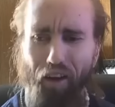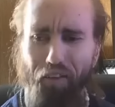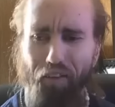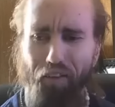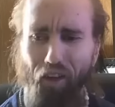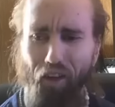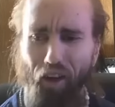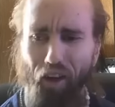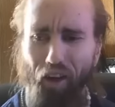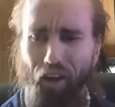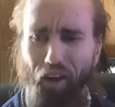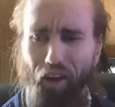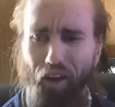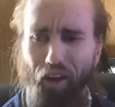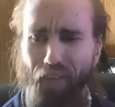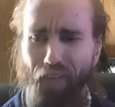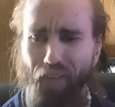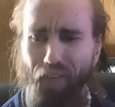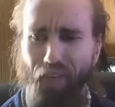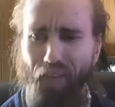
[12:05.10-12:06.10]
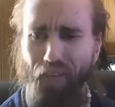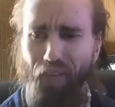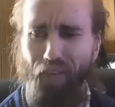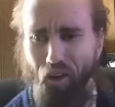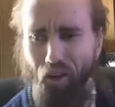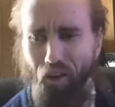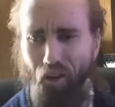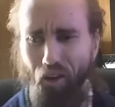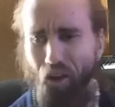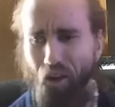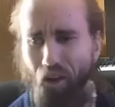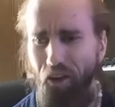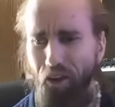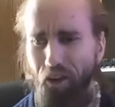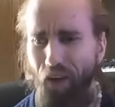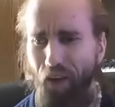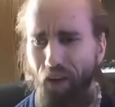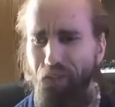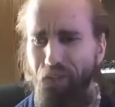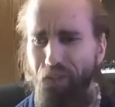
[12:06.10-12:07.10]
that chugging that
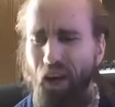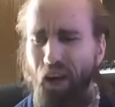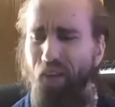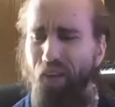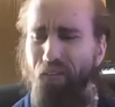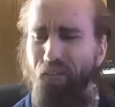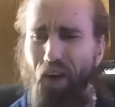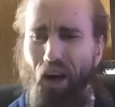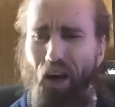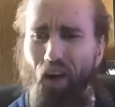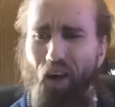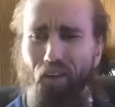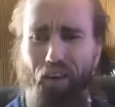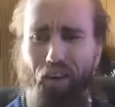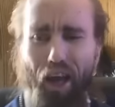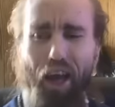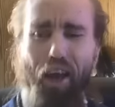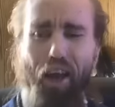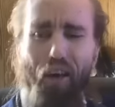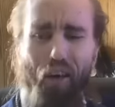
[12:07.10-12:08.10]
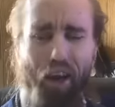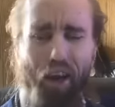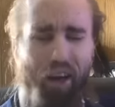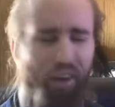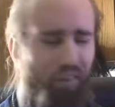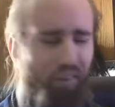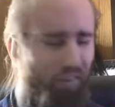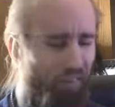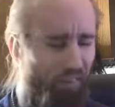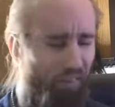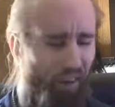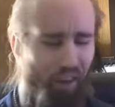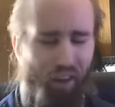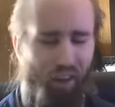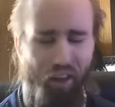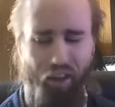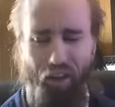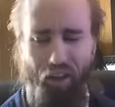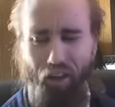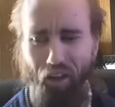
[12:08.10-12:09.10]
that pedophile Gatorade
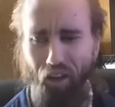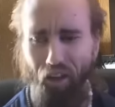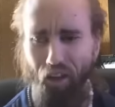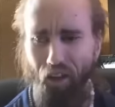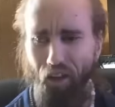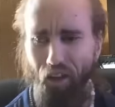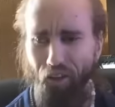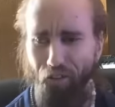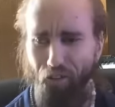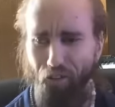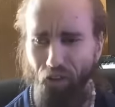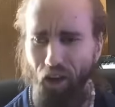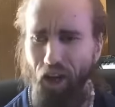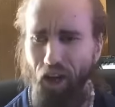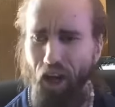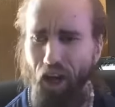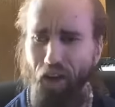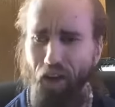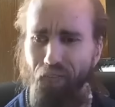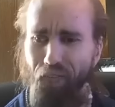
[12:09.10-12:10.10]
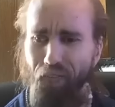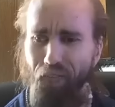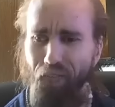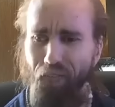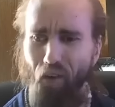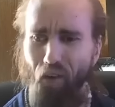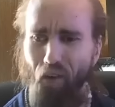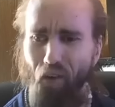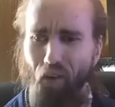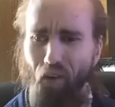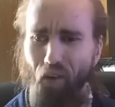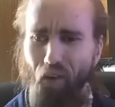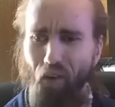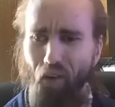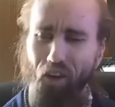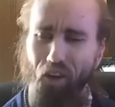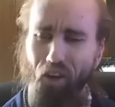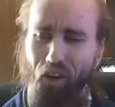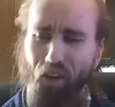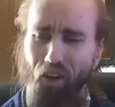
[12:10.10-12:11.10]
shit straight out of Marty's
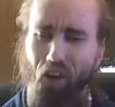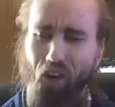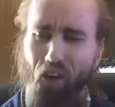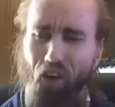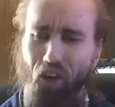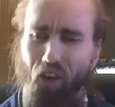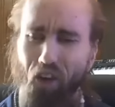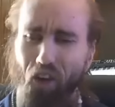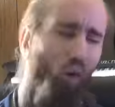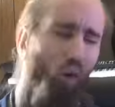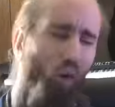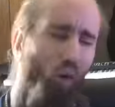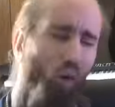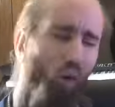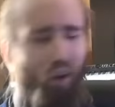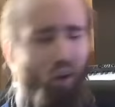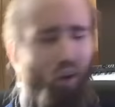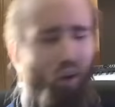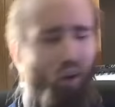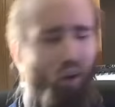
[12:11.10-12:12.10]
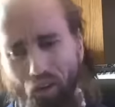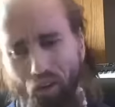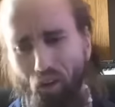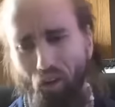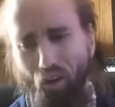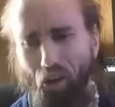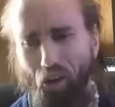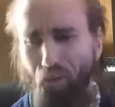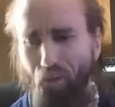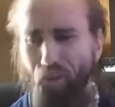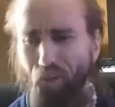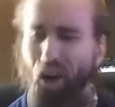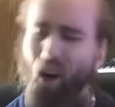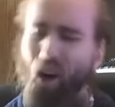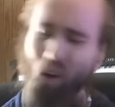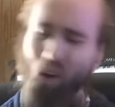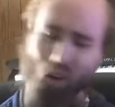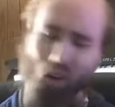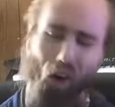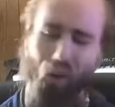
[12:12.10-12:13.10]
fucking dickhole. Cause we
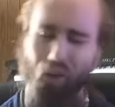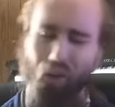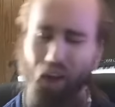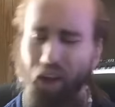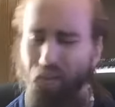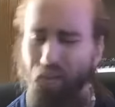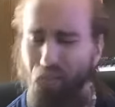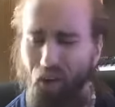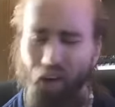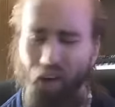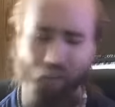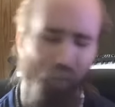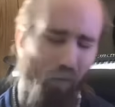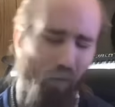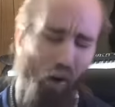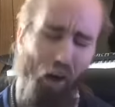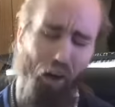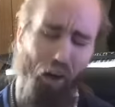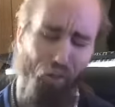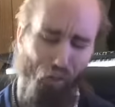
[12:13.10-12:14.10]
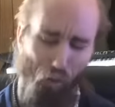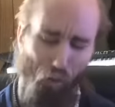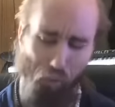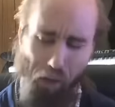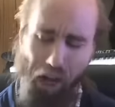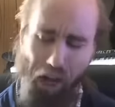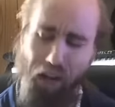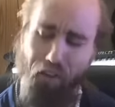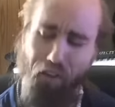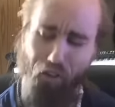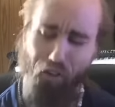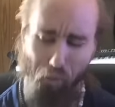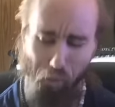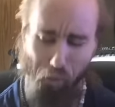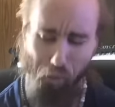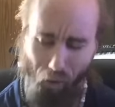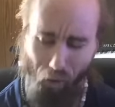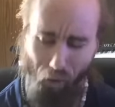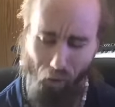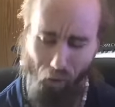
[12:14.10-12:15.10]
all know damn well Marty's a ped
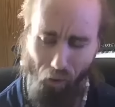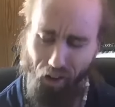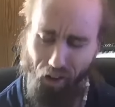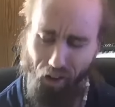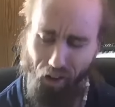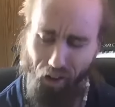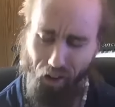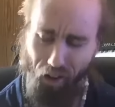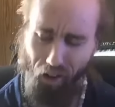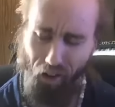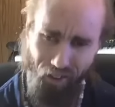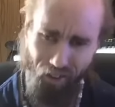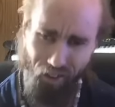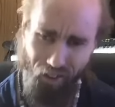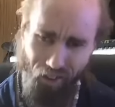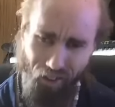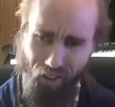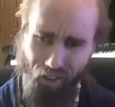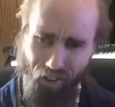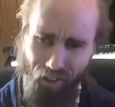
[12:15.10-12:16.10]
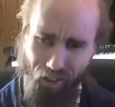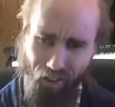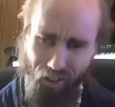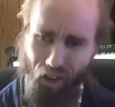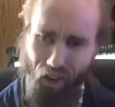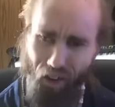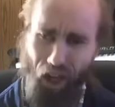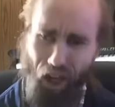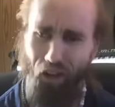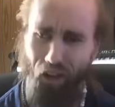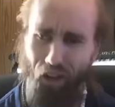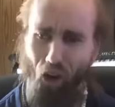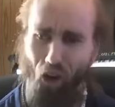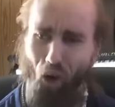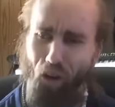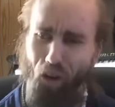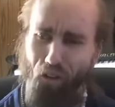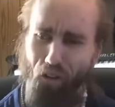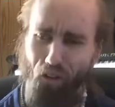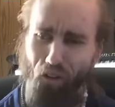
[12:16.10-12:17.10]
supporter and
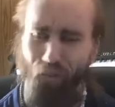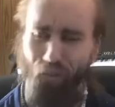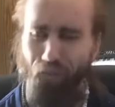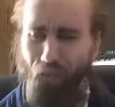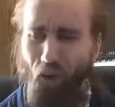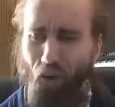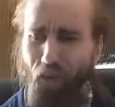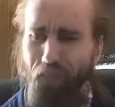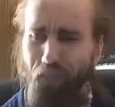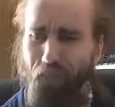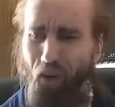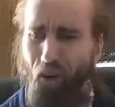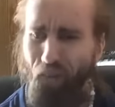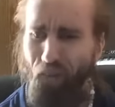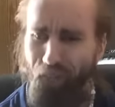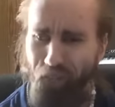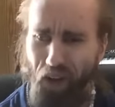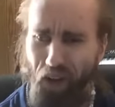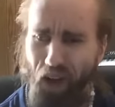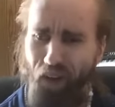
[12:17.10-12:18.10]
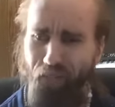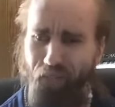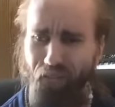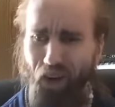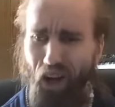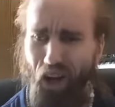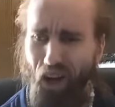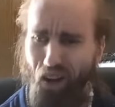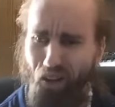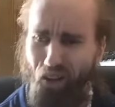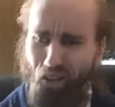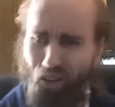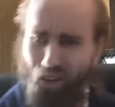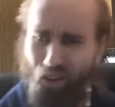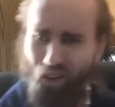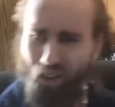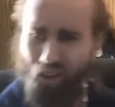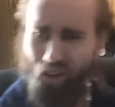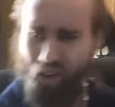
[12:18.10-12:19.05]
Tony's a full blown pedophile.